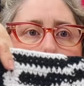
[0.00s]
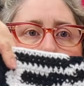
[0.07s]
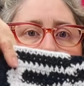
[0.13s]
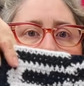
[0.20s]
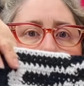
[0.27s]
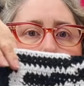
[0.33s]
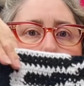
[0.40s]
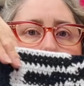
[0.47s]

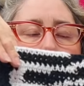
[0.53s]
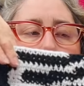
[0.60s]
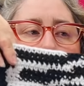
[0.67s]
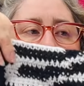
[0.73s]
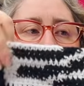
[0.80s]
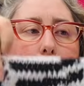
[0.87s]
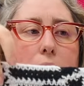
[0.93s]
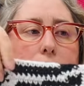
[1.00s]

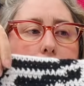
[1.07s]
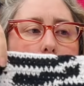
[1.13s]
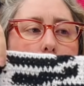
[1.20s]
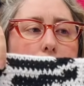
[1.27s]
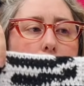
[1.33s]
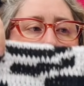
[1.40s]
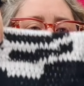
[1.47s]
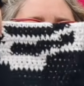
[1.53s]
the pattern
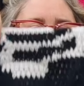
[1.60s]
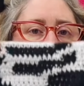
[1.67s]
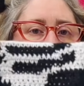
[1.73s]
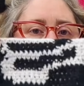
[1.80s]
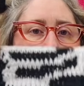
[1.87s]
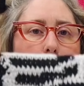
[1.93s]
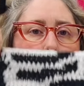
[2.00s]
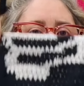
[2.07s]
does it for
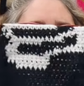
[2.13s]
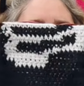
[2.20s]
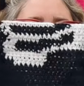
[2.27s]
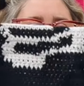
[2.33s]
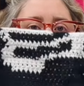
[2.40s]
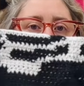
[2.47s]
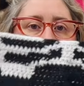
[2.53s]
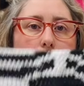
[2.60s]
different
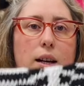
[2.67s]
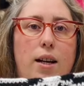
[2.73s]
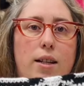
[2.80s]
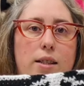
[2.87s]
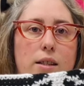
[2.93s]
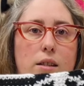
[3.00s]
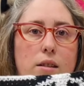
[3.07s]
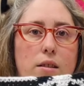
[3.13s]

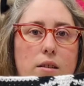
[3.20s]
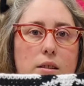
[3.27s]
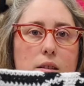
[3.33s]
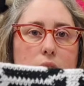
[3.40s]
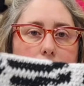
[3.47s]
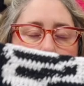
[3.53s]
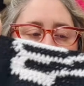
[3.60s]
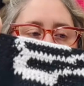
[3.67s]
sizes.
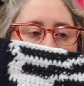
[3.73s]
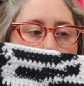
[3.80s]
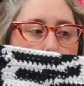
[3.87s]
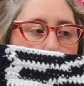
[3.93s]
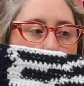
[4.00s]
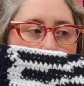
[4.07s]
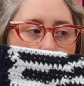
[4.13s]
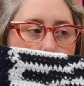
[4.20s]
I can't remember
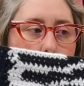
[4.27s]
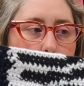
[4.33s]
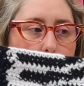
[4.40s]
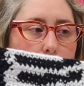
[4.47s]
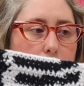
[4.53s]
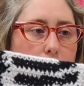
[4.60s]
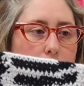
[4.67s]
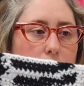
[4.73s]
what size I'm
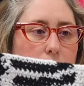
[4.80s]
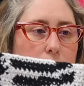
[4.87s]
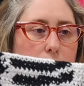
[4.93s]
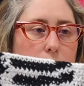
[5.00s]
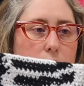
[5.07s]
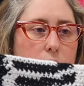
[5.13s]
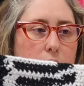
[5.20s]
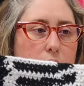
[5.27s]
doing. I'll have
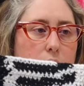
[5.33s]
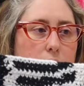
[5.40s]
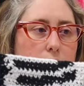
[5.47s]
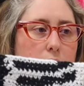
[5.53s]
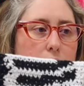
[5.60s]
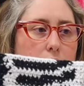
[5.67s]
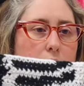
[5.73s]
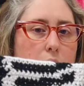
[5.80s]
to find out.
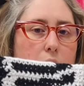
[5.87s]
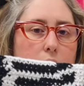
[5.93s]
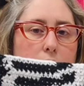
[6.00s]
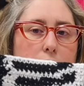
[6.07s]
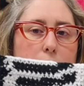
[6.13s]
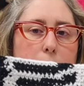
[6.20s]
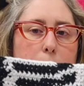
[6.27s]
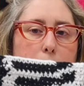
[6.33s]

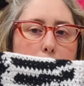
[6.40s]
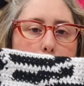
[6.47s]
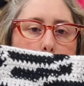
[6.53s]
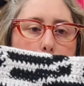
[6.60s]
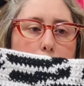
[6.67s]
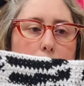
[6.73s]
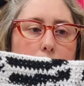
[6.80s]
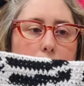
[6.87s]

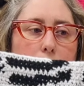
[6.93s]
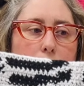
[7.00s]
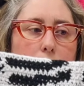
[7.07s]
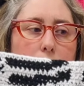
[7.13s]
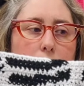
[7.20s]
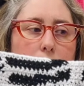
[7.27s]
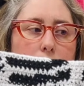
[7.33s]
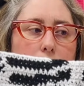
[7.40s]
But
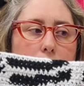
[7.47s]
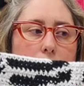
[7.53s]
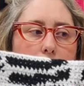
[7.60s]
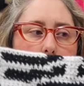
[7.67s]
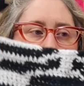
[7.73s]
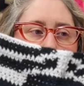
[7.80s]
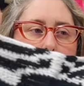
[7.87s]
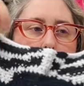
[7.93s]

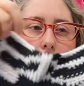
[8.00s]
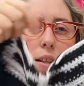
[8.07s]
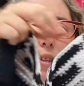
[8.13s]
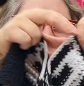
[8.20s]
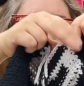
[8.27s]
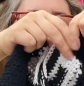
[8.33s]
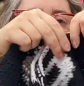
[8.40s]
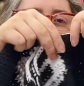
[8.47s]
it seems